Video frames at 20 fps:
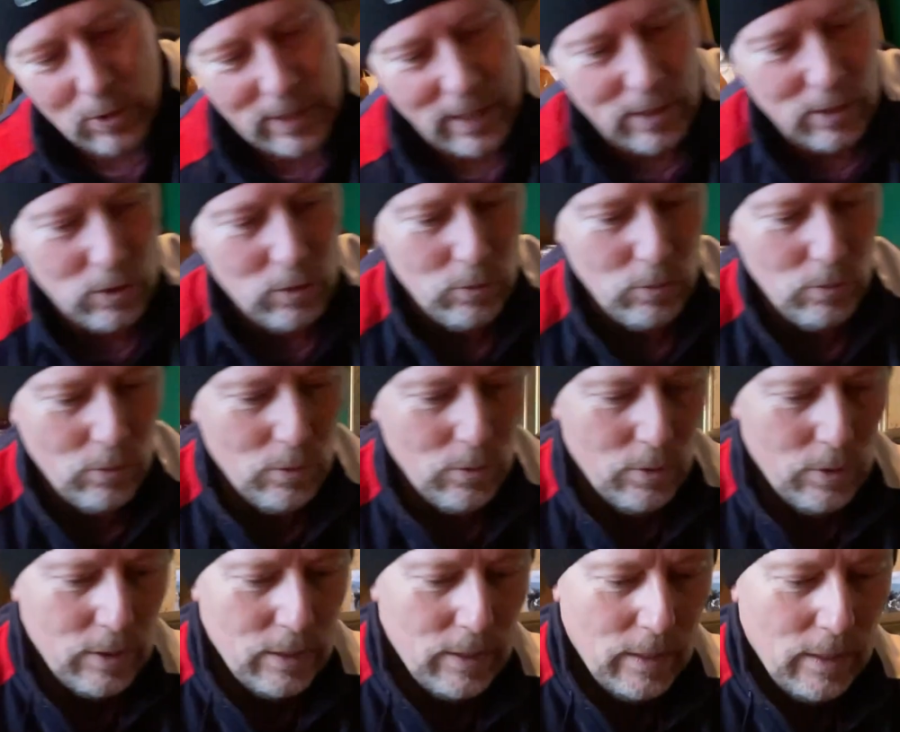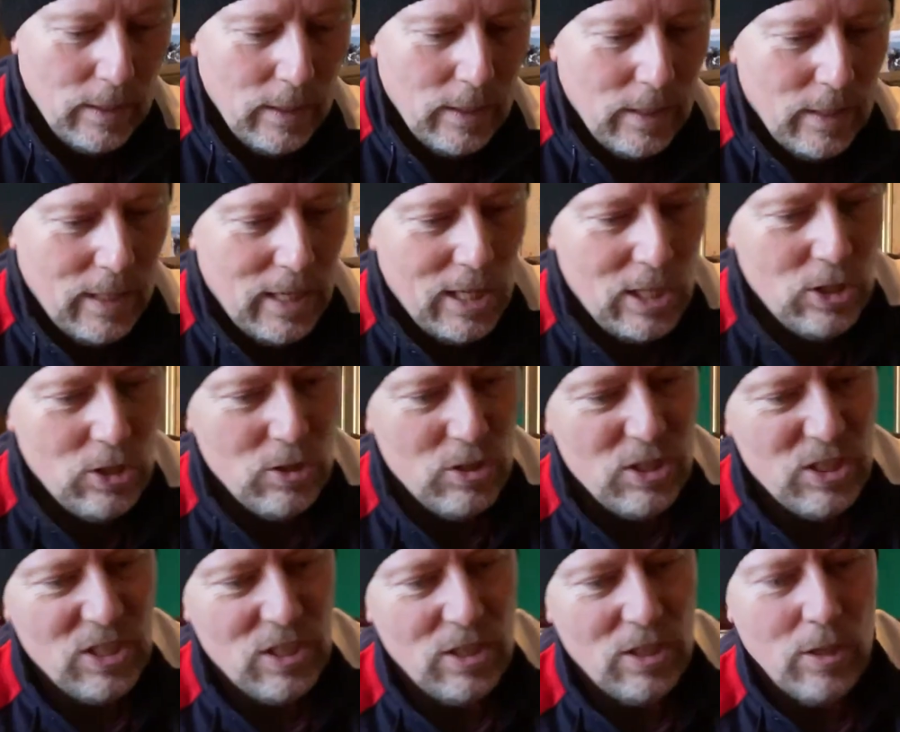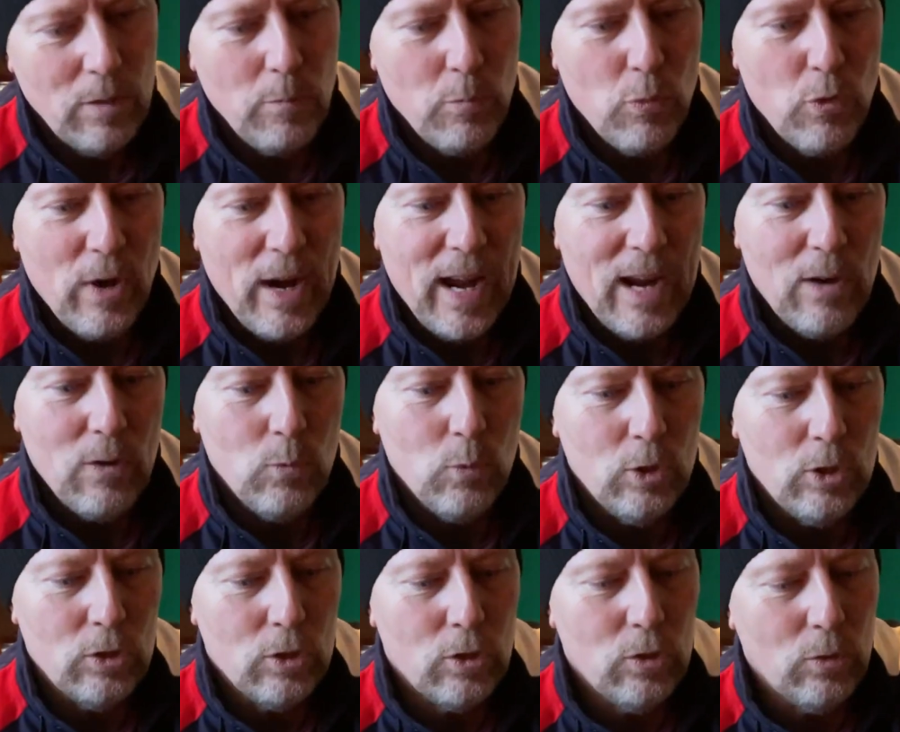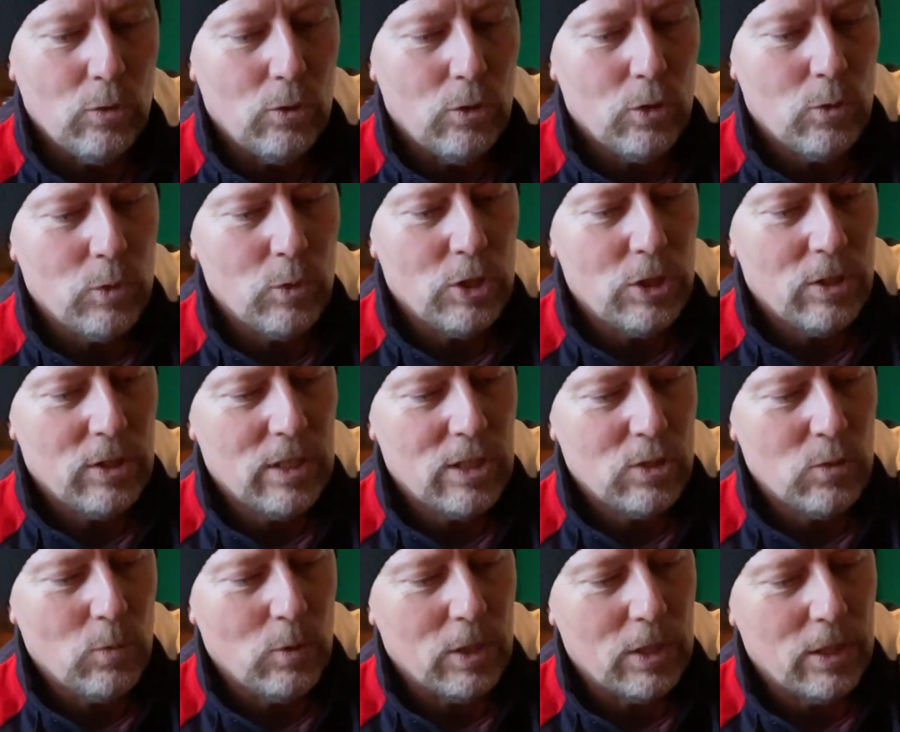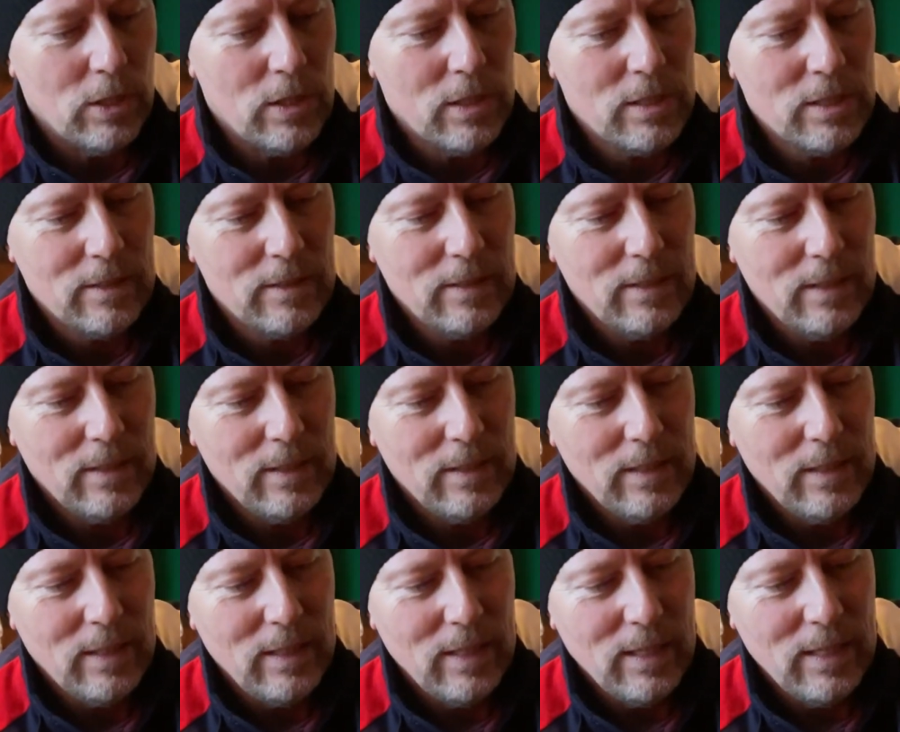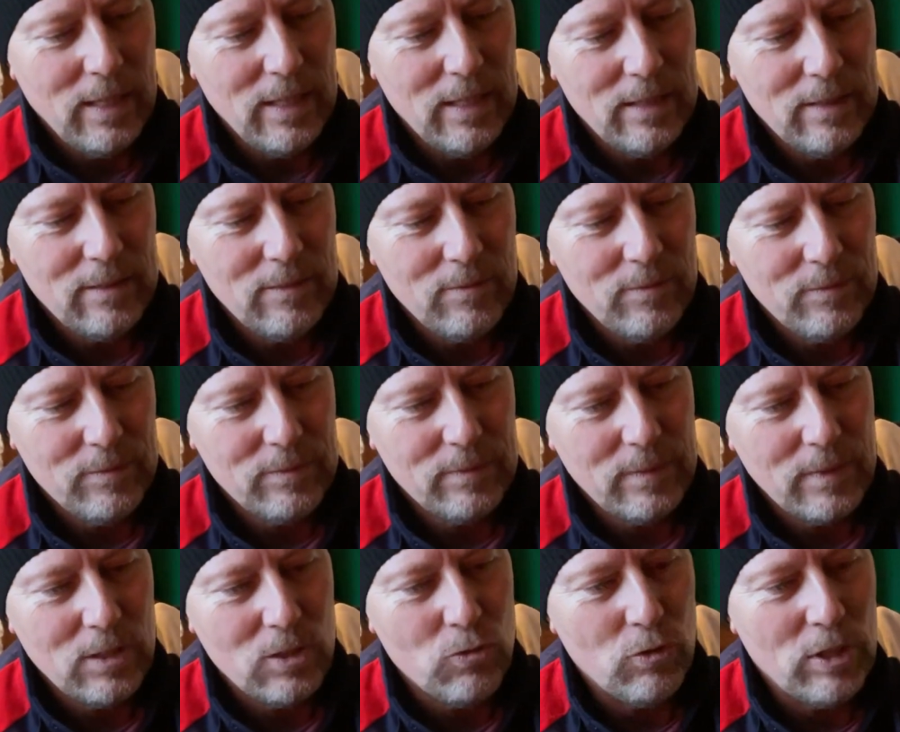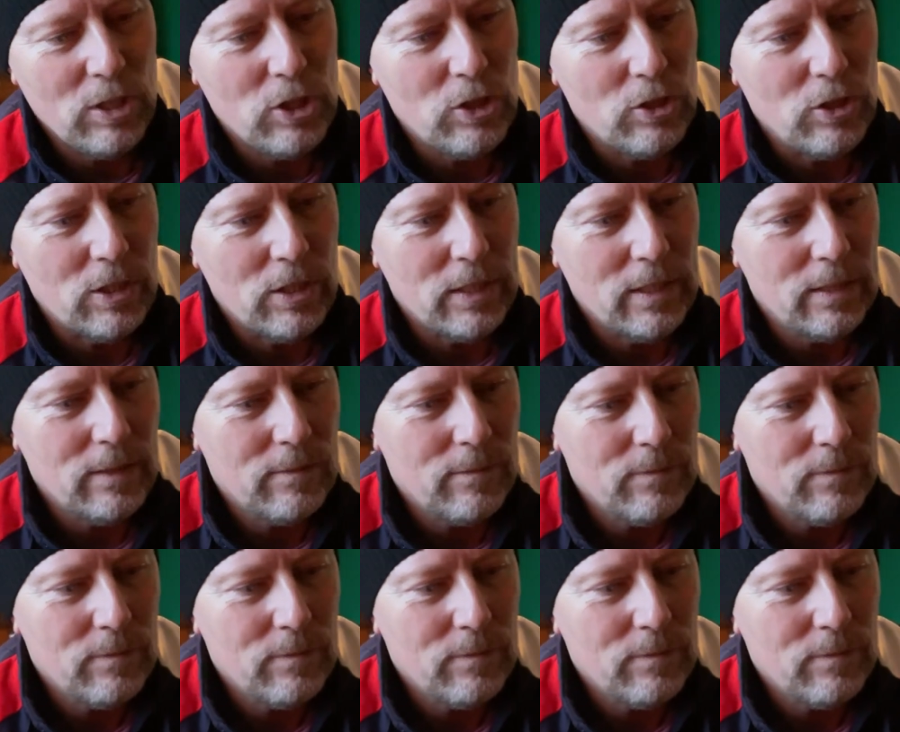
Now the cork is just a brown wooden cork, which I think is quite nice, and traditionally